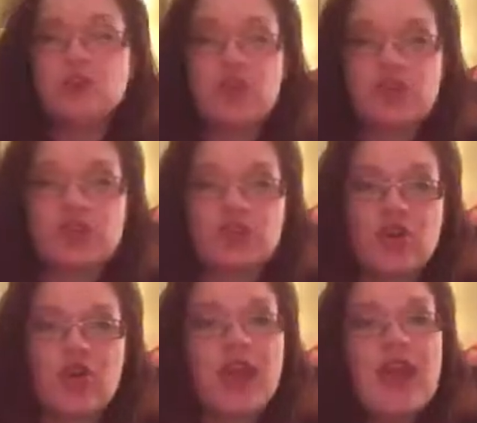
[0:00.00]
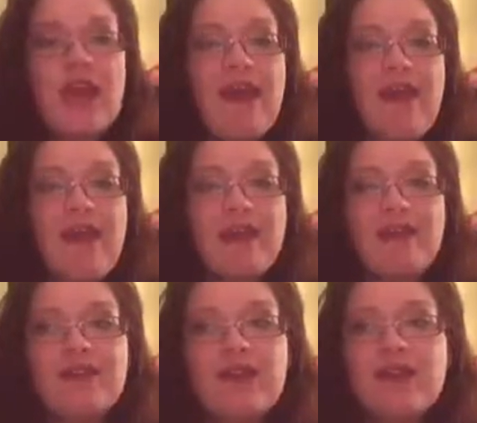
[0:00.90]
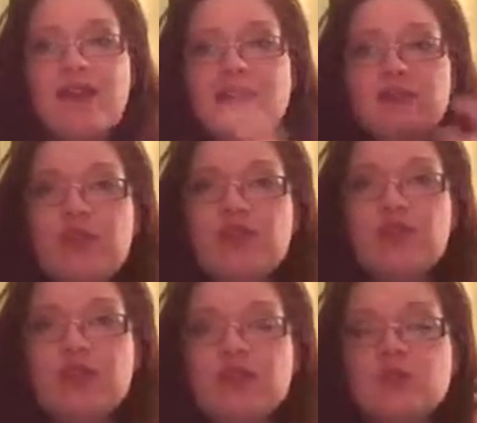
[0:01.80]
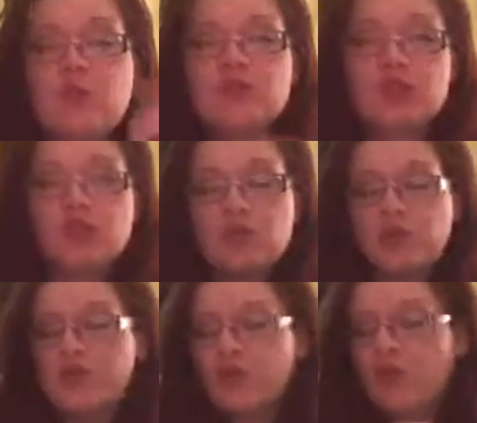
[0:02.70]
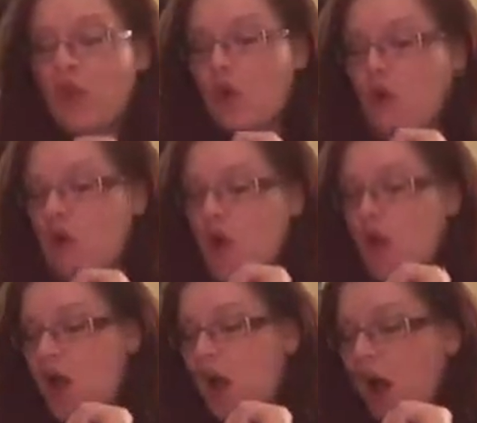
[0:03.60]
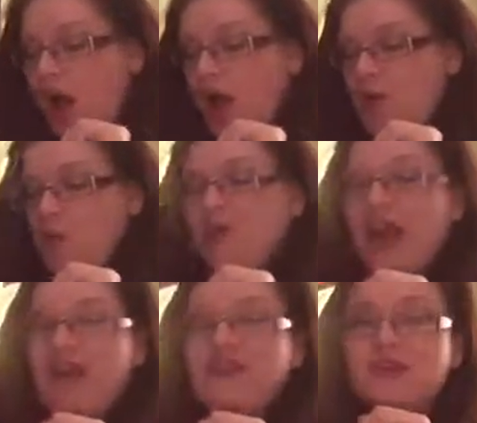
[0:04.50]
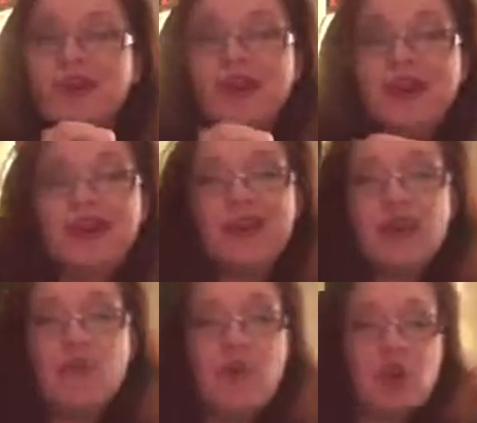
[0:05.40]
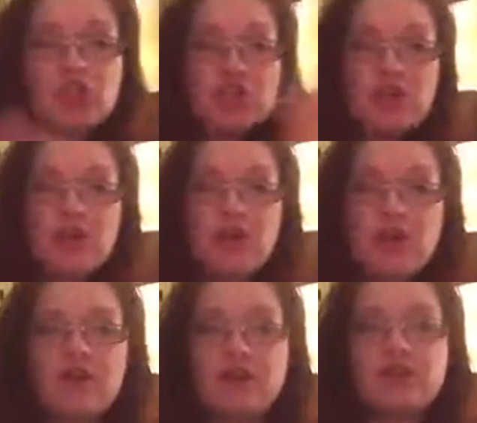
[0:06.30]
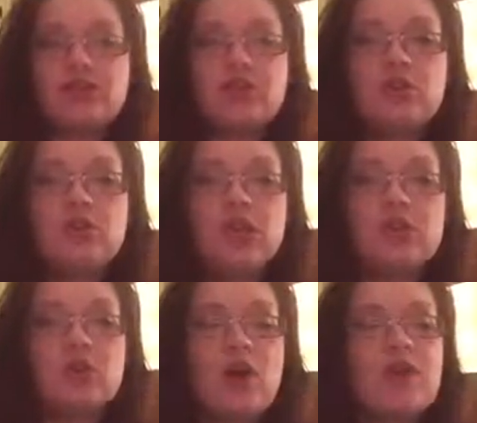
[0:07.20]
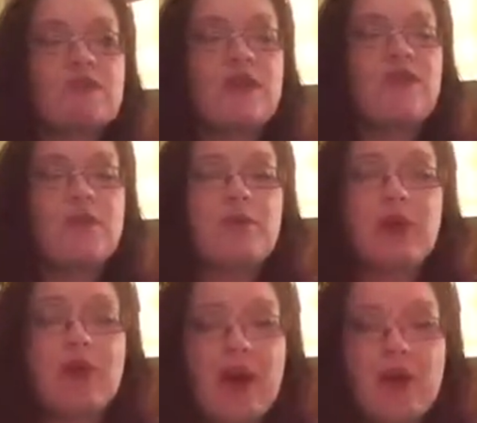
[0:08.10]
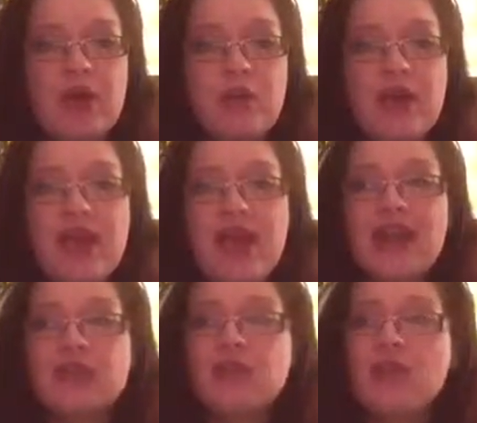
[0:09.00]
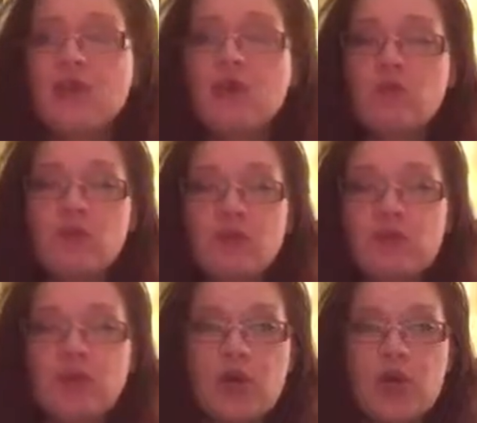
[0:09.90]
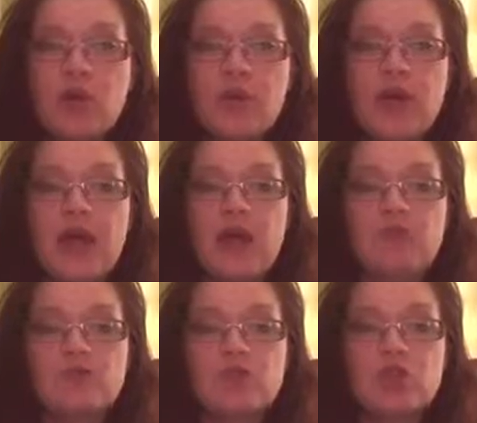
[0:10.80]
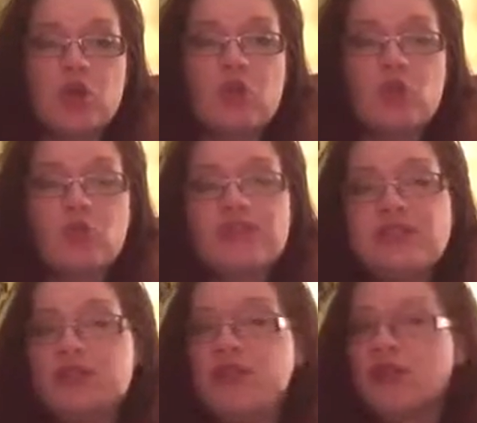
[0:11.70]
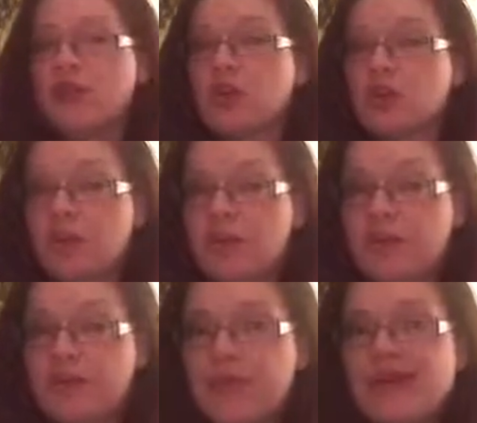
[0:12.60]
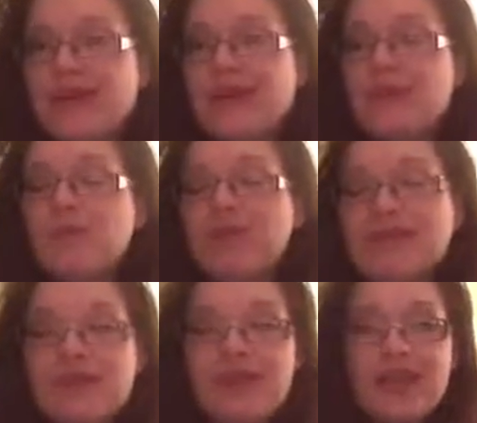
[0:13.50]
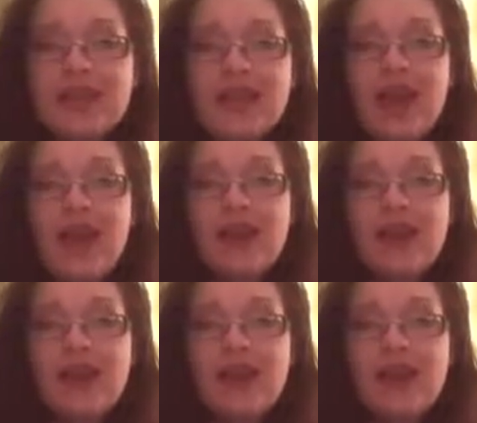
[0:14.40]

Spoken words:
these questions are. And next month is Women's History Month, so I will be having my March TBR very soon, as well as my February wrap up. And I do have one more review to go up, so you'll be seeing that very, very shortly. But until then,